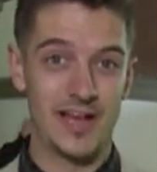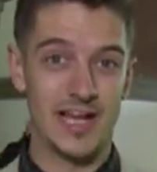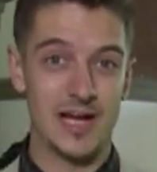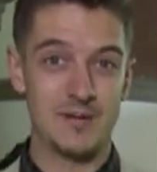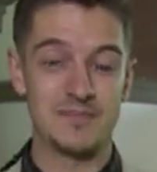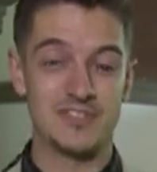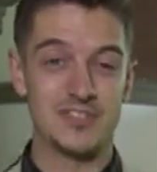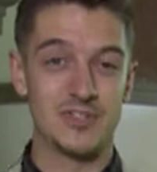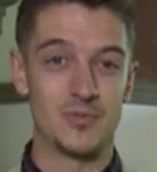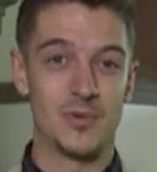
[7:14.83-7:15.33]
when
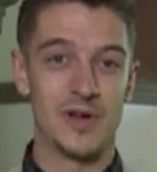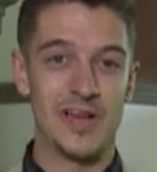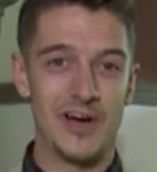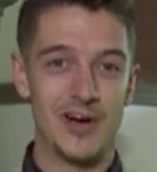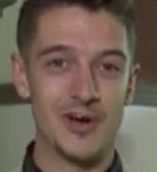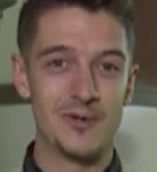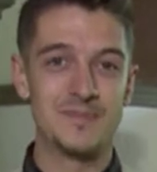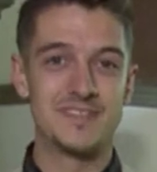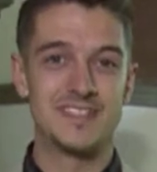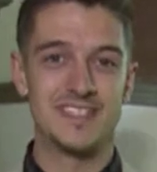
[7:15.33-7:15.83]
it comes to
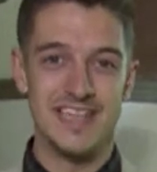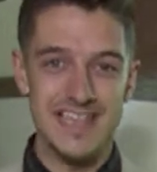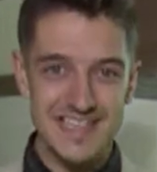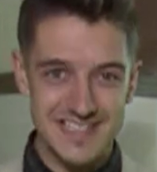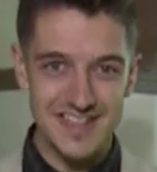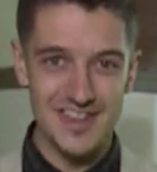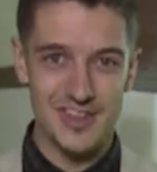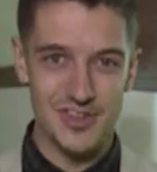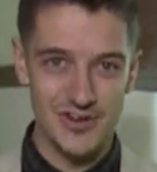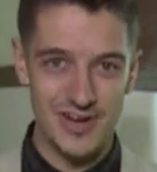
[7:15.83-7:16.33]
Win A Home
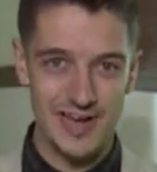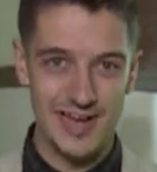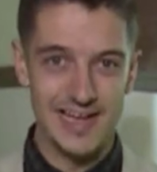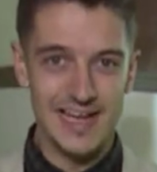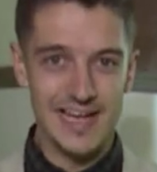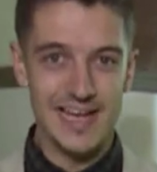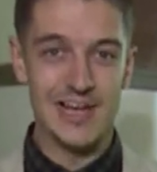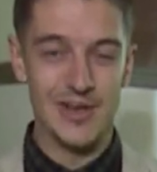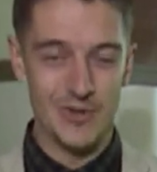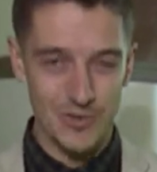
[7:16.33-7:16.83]
Season
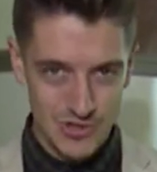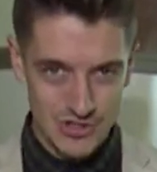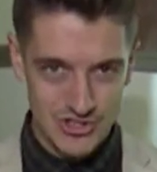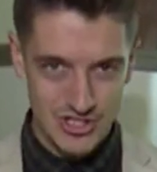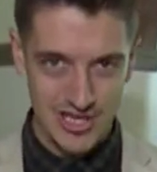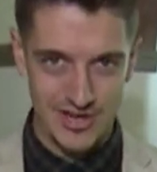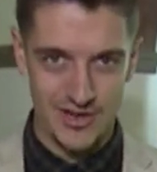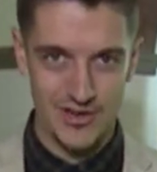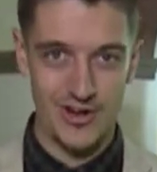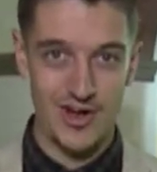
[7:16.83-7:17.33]
three,
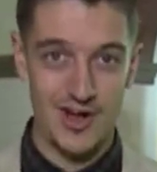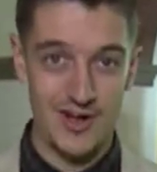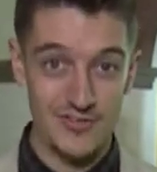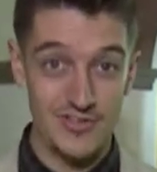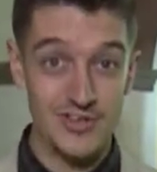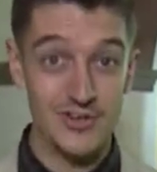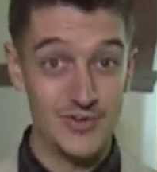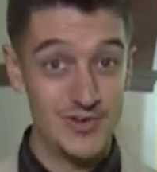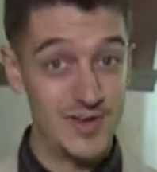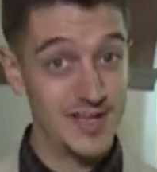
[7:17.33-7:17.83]
launching on
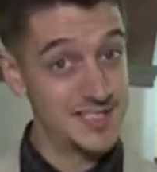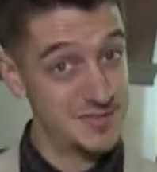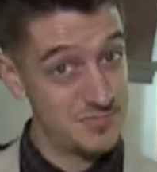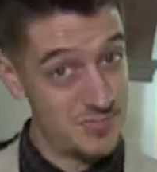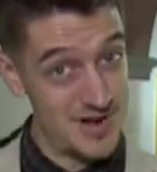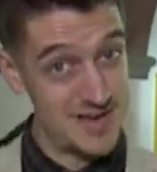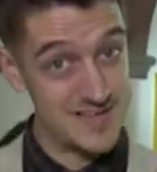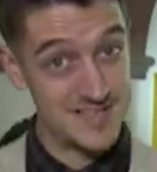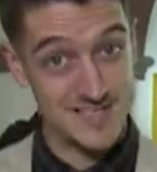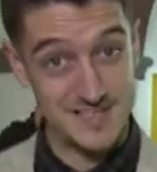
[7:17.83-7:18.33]
Afternoon
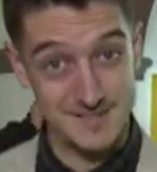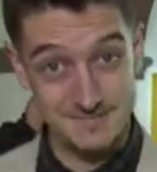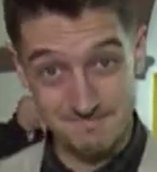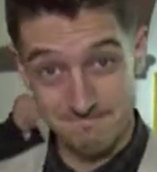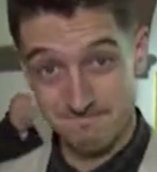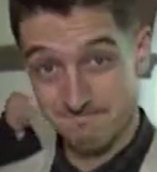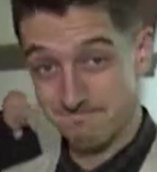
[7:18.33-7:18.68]
Express.